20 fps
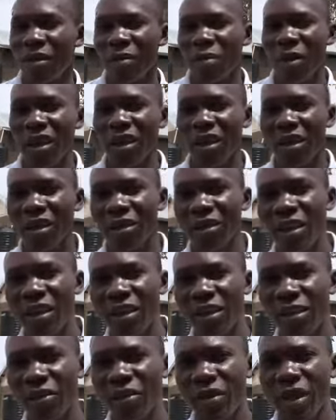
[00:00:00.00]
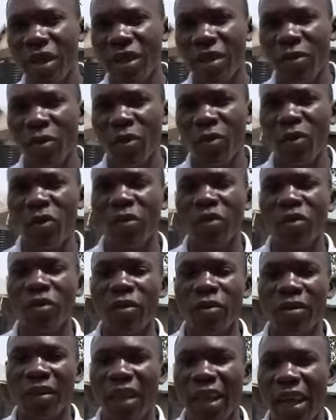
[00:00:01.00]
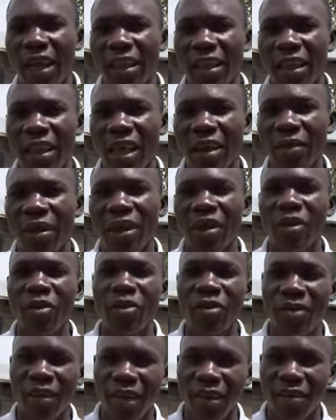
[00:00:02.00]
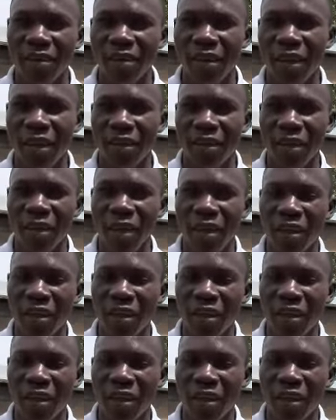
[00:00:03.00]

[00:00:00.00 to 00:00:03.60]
making pupils to slide down and cause accidents.